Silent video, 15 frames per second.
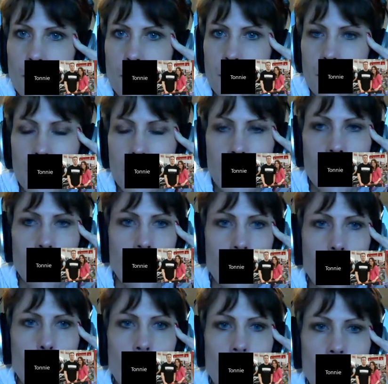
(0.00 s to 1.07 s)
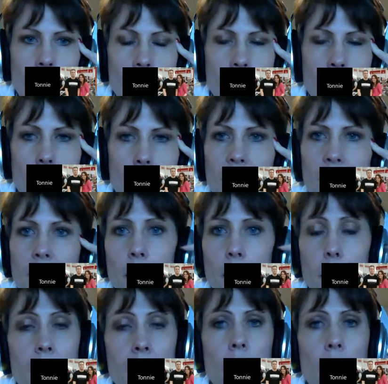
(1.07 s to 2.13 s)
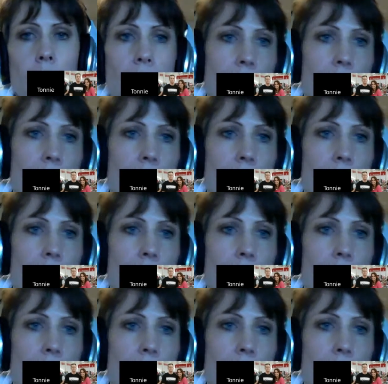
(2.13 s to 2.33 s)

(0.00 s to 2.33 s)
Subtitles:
They want us to evaluate all of that